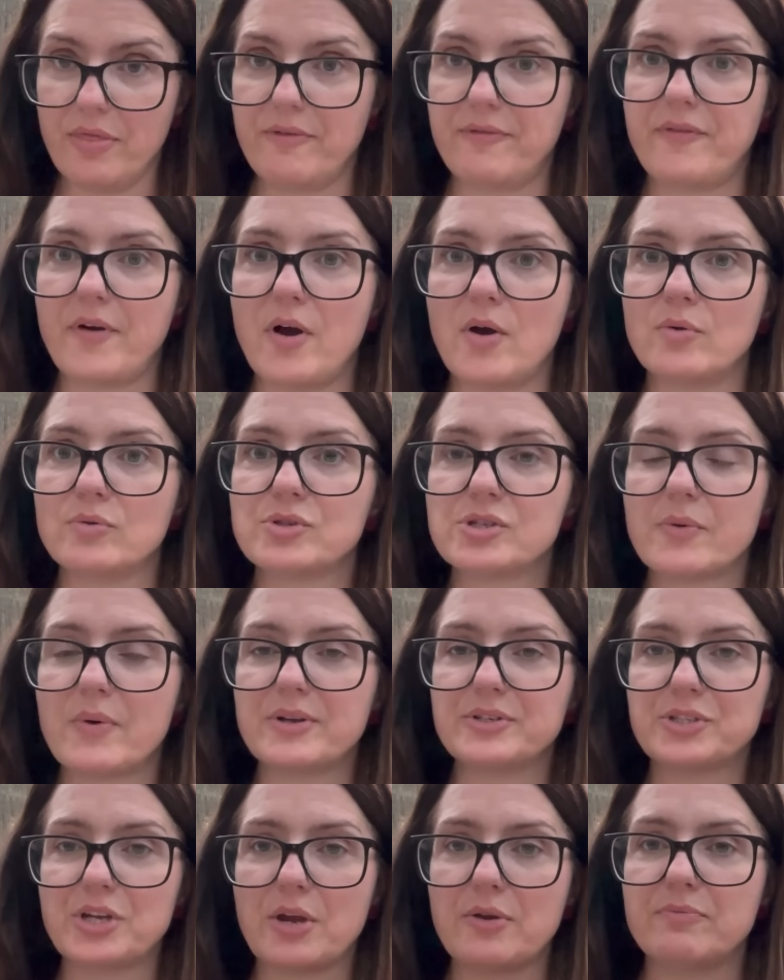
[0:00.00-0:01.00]
the fold so I
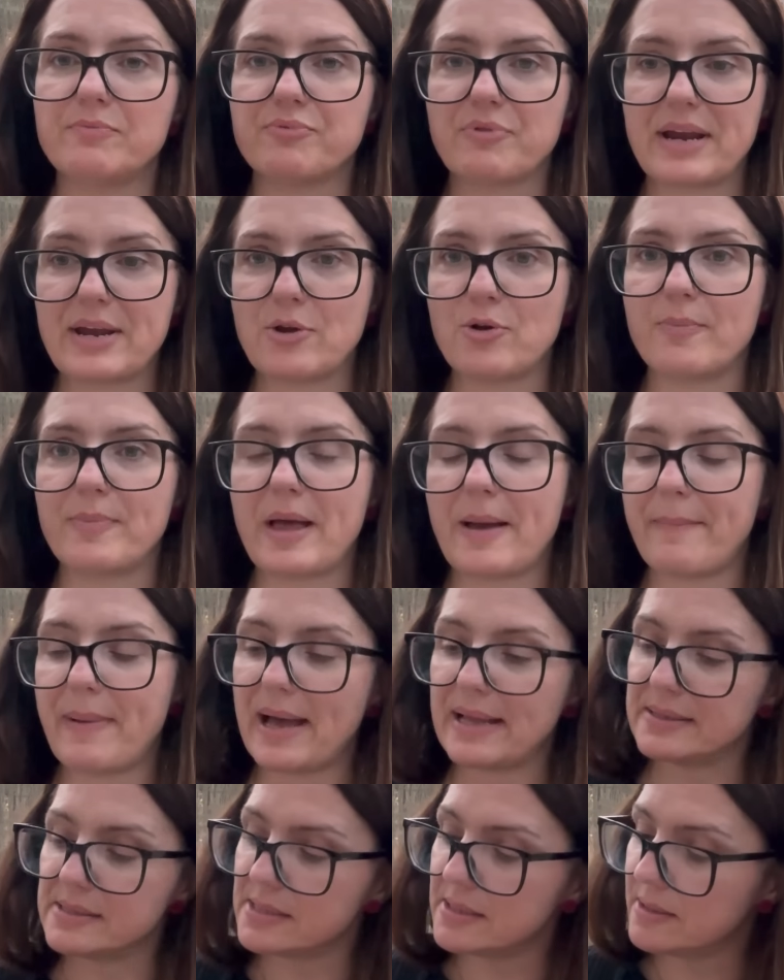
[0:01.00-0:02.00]
don't break up that
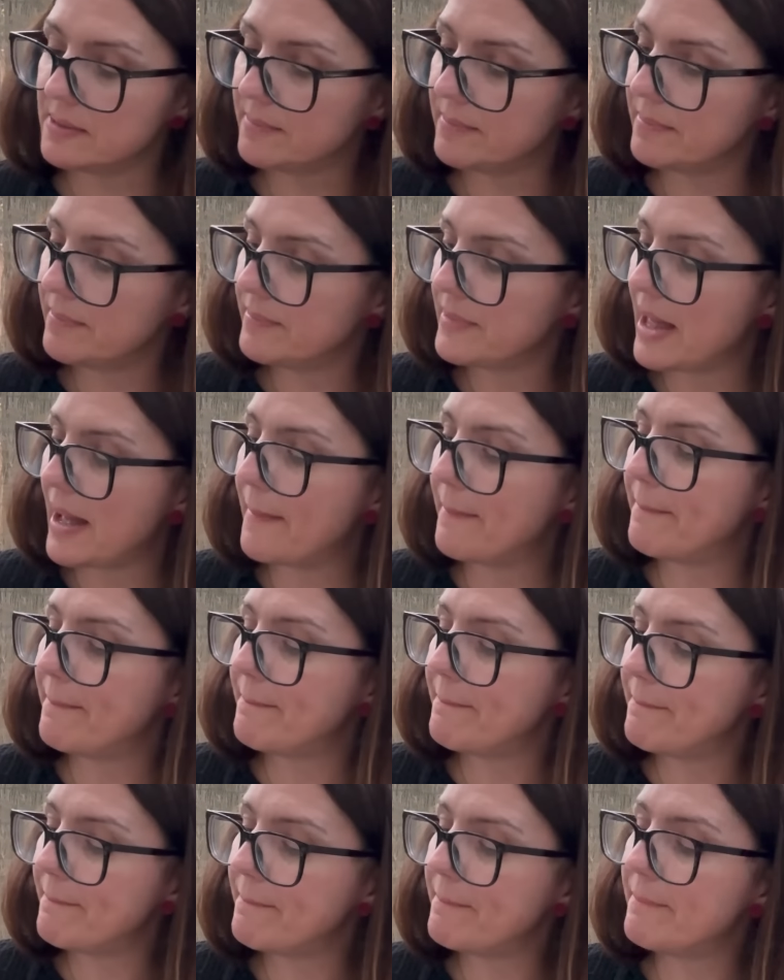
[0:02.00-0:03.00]
pattern, that
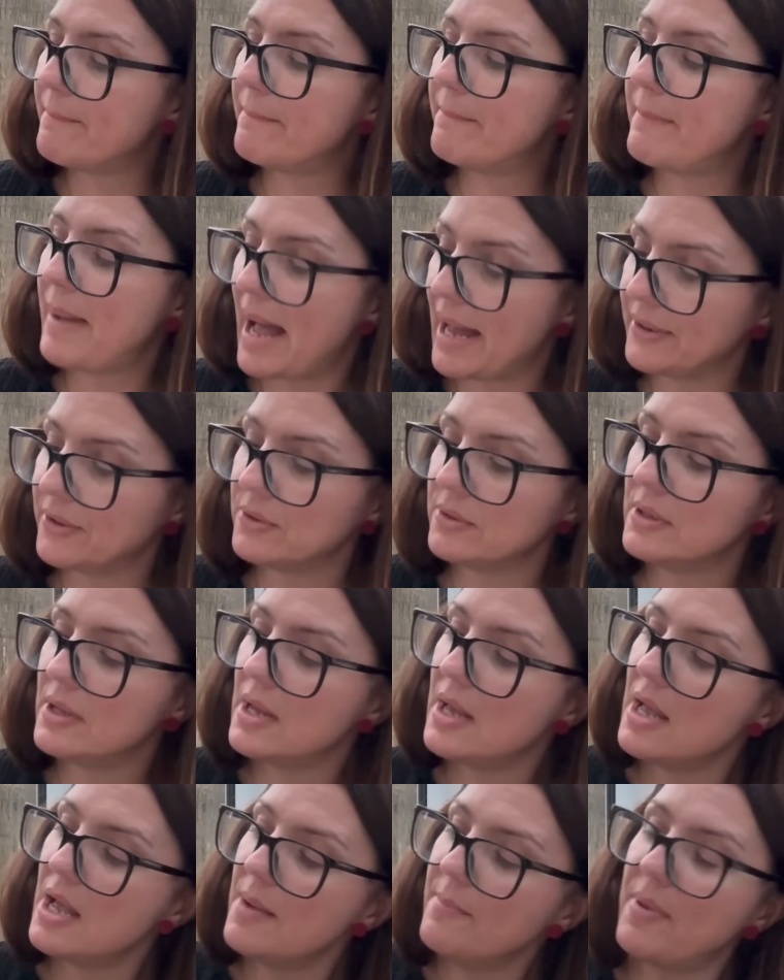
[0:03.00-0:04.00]
panel.
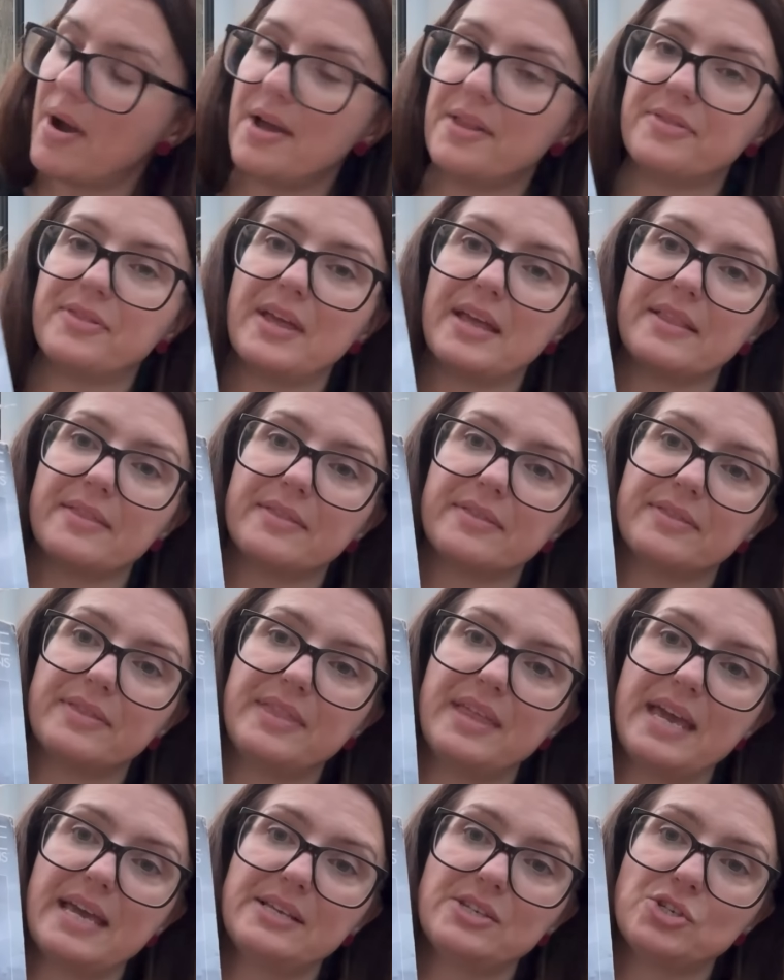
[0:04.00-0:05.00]
But I think
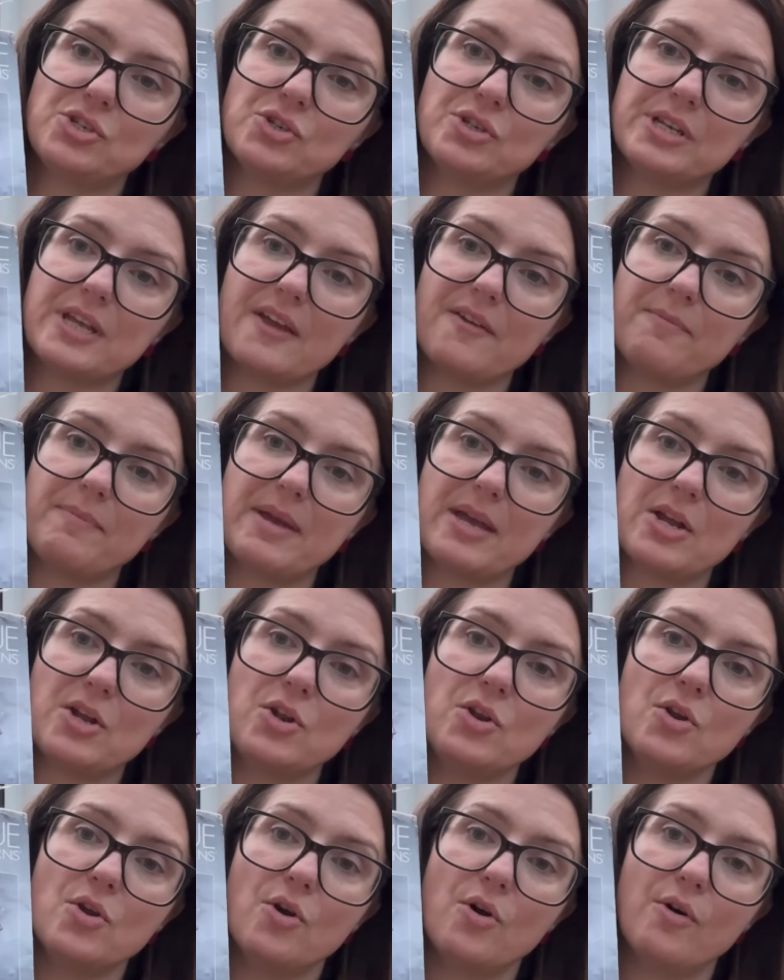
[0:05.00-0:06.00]
this should give me
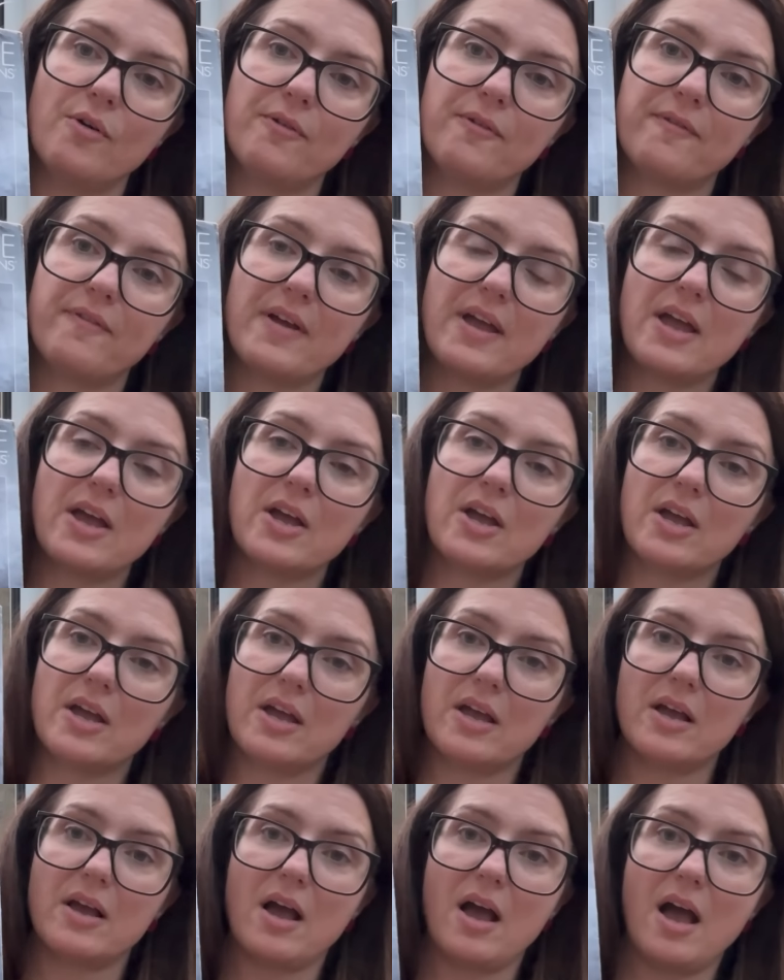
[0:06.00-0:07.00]
enough
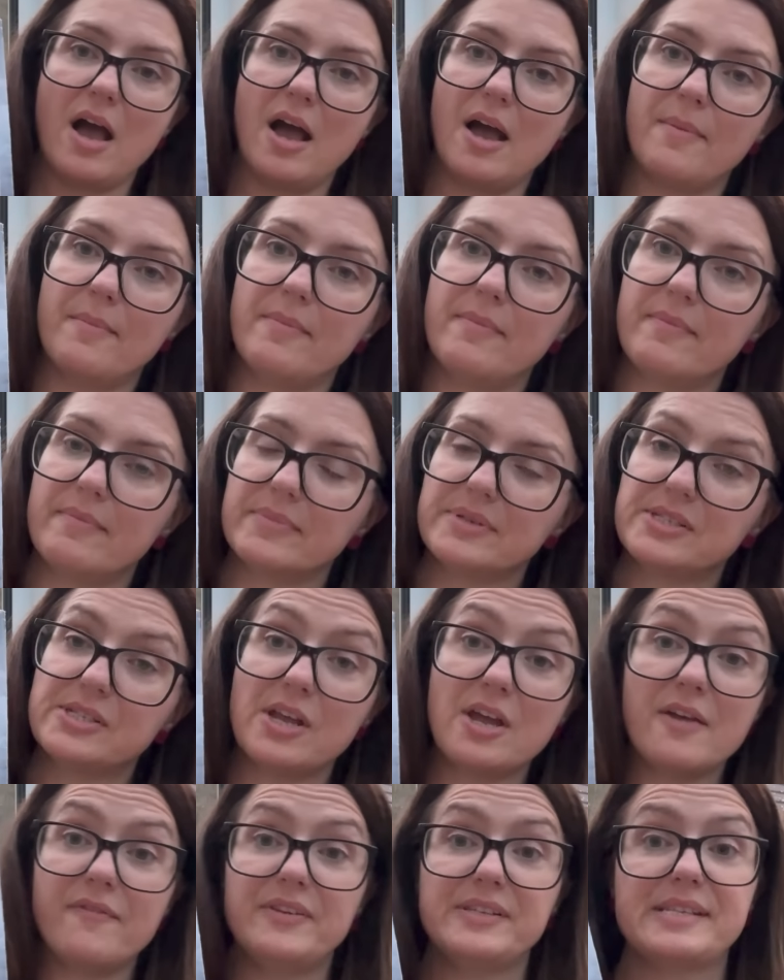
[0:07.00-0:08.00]

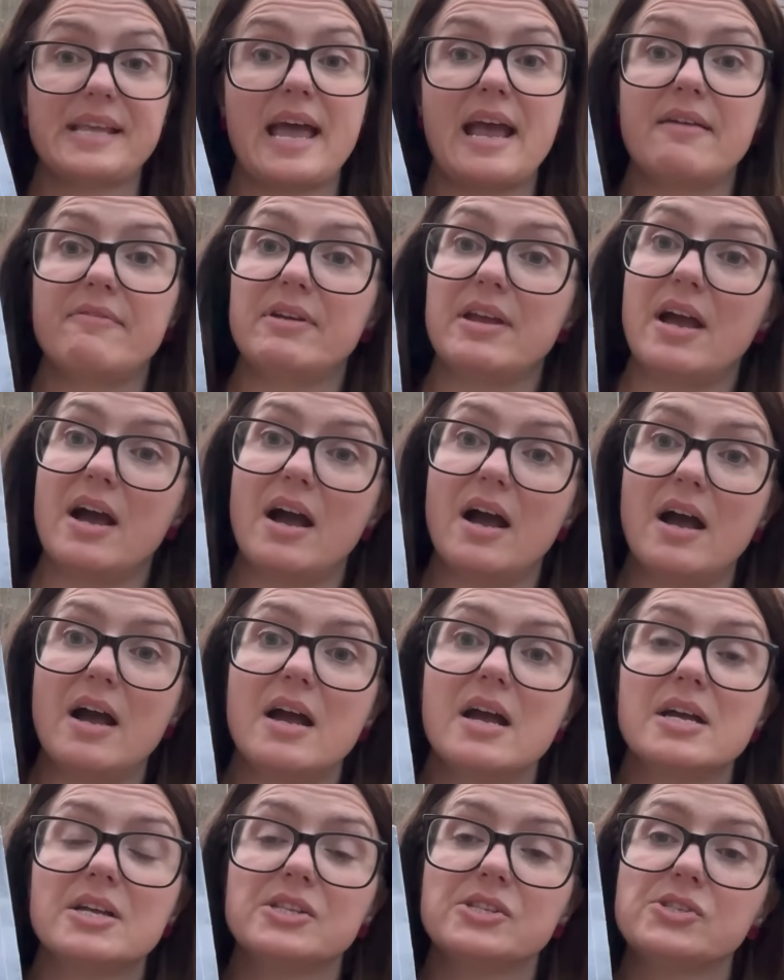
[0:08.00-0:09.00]
surface area
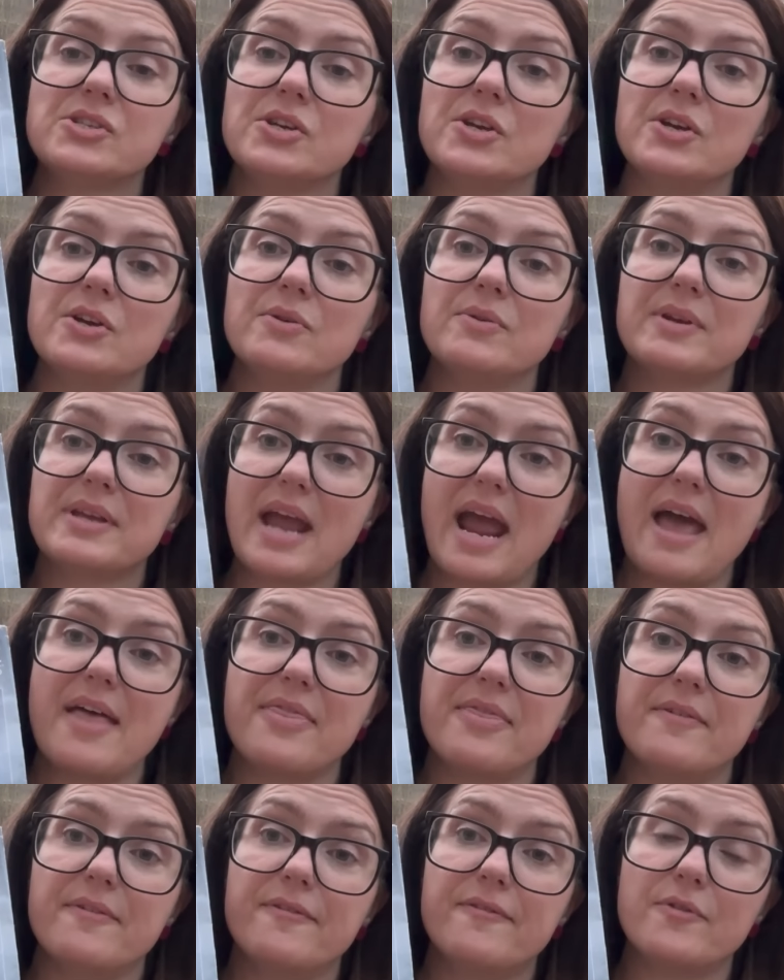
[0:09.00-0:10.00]
to get
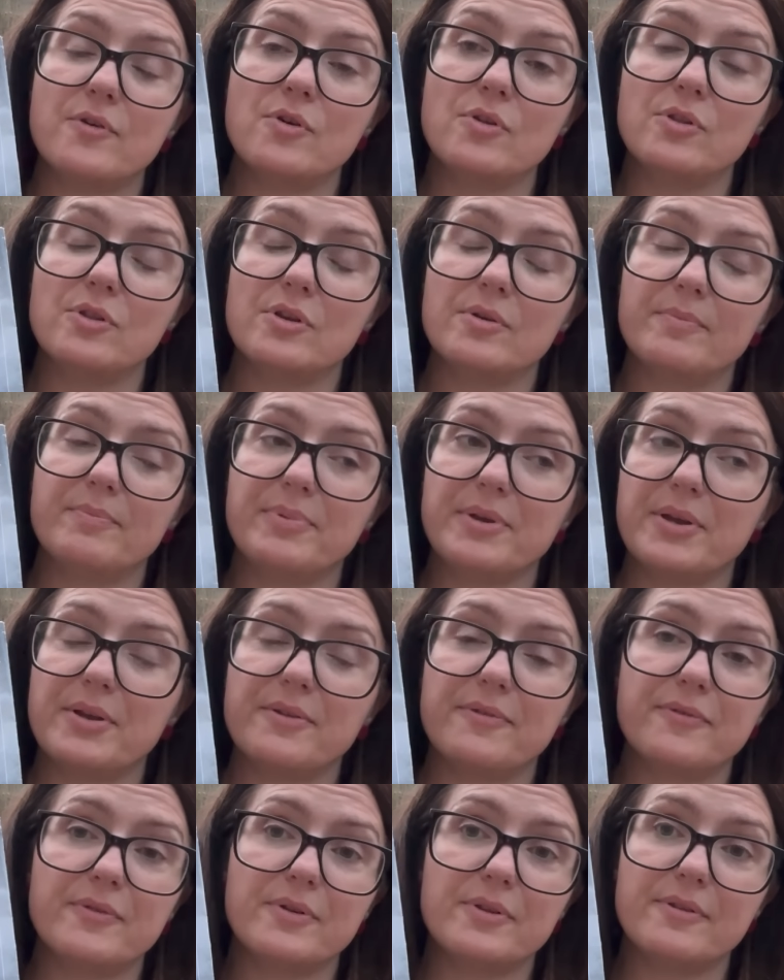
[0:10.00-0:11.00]
the full
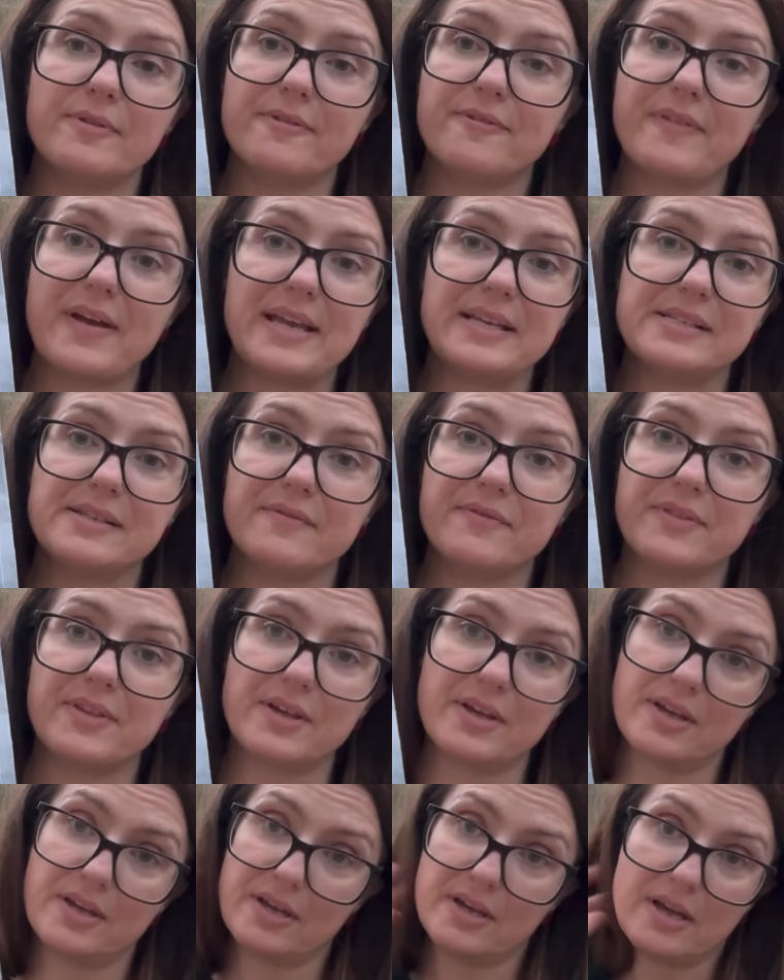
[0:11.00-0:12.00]
beautiful face of
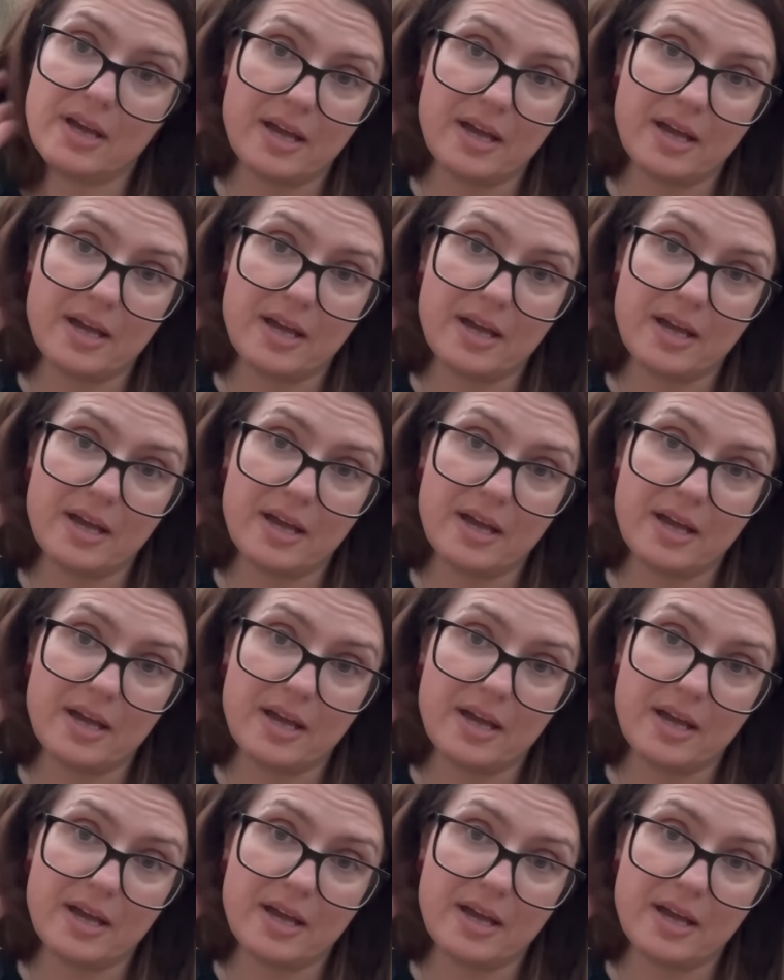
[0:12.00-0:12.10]
the